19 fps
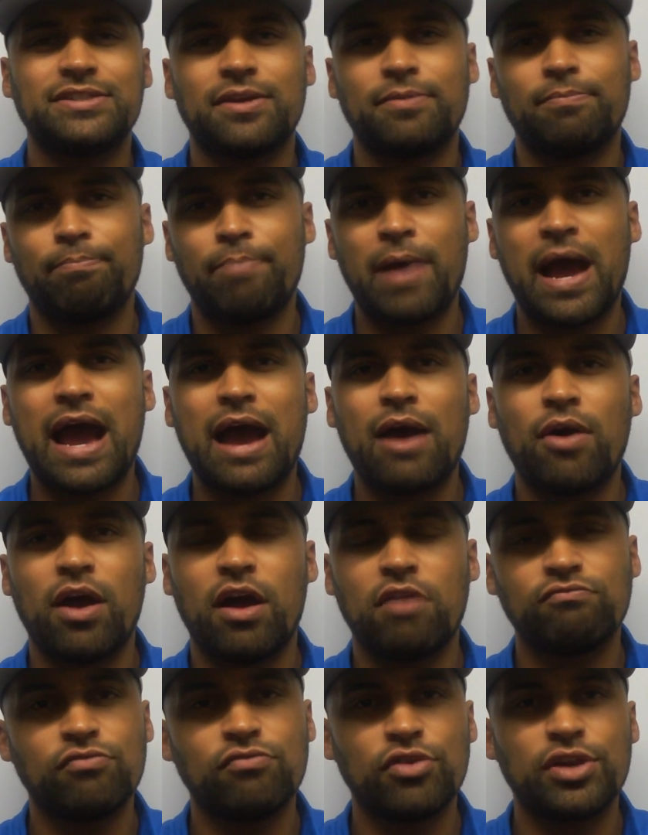and power
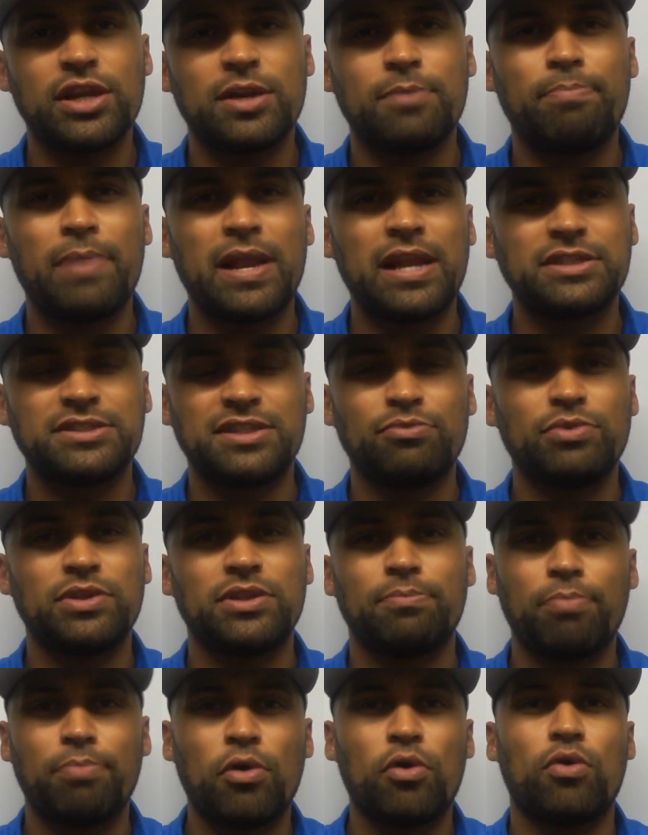and running ability with
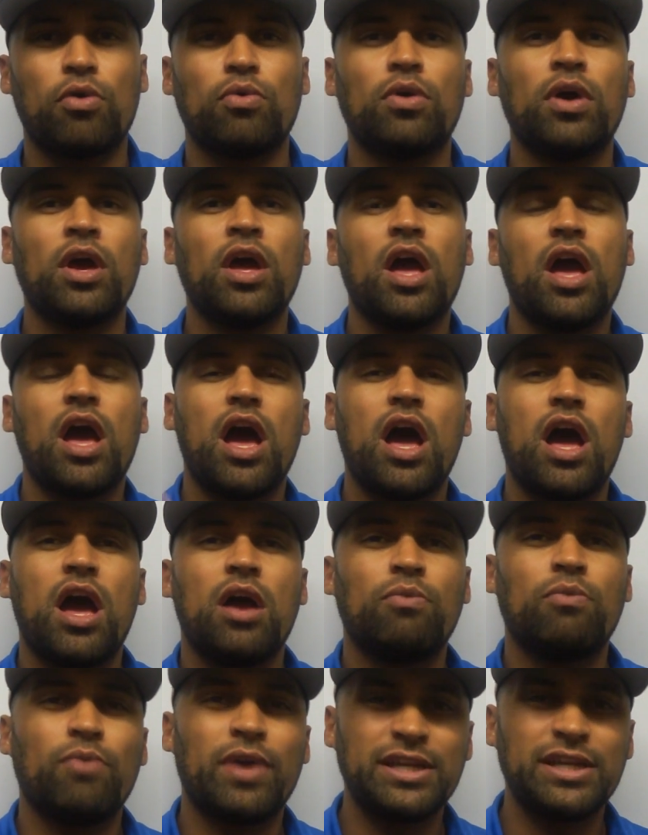the ball
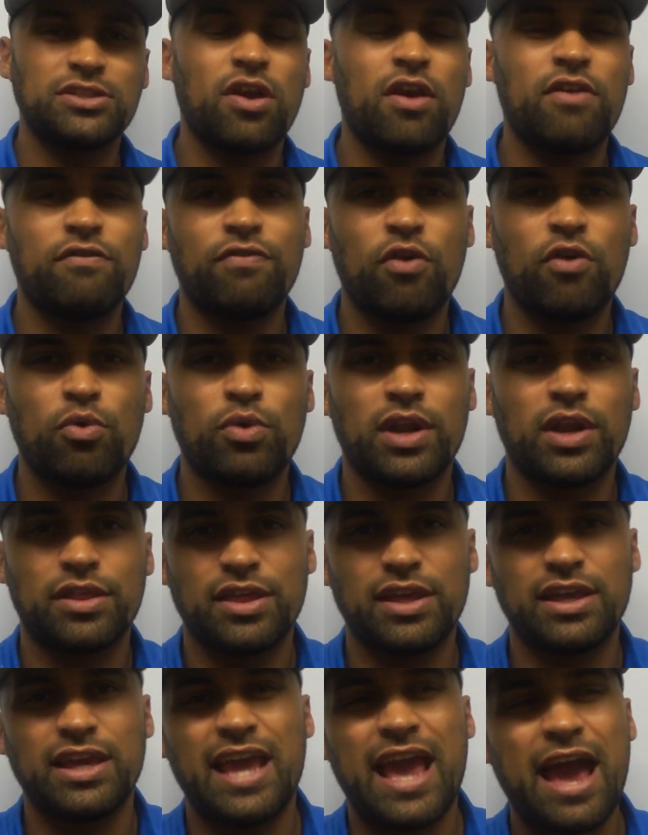when he's going forward. I
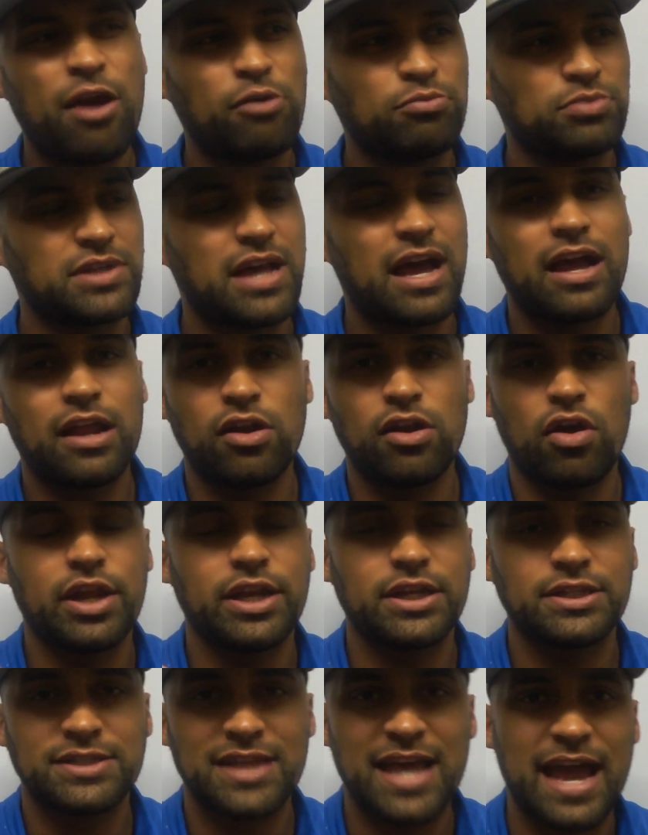think he helps out a lot
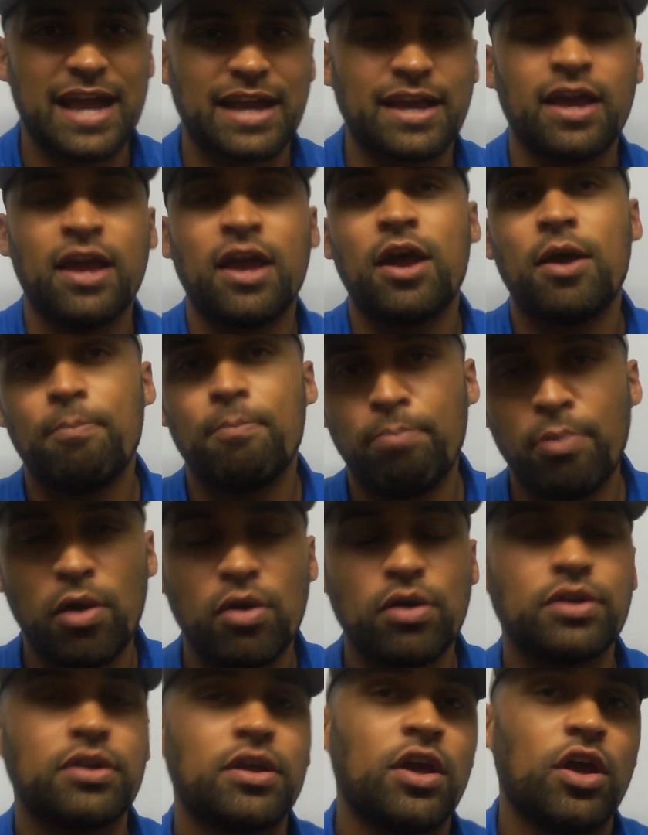in attack.
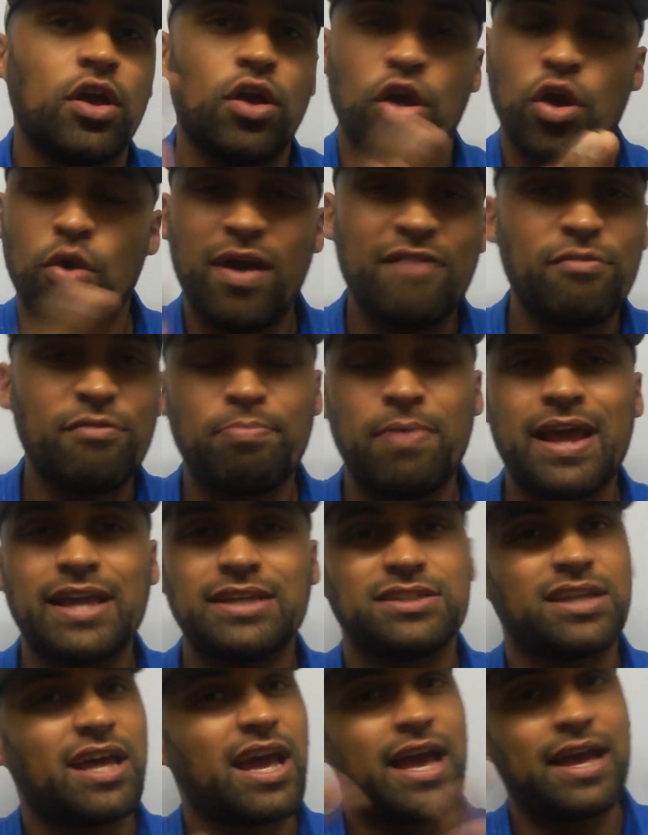But whoever
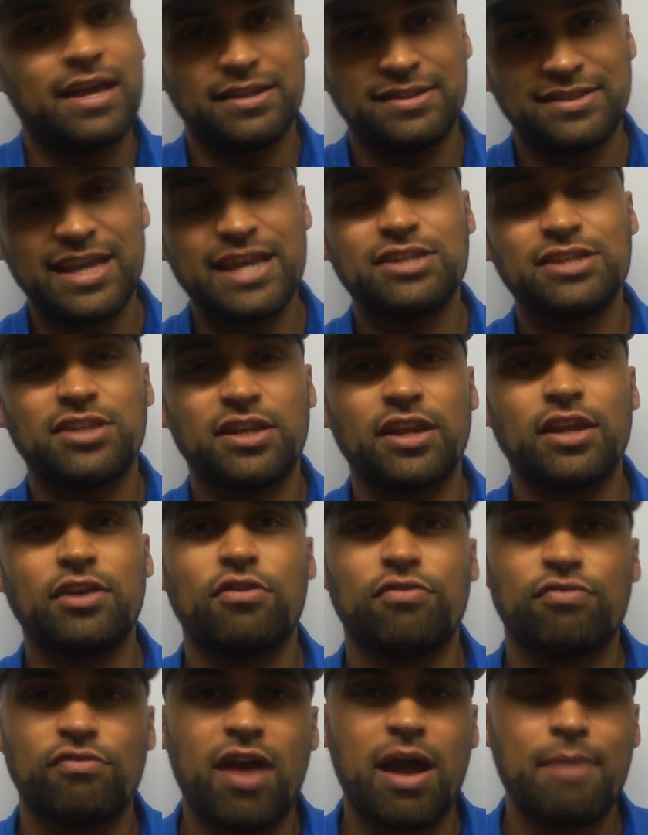plays there, decent
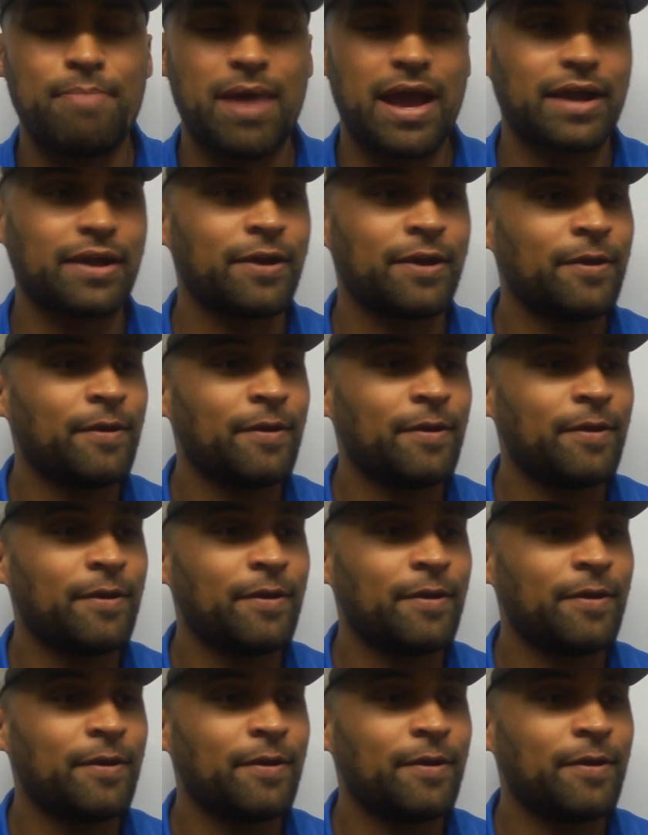enough right back.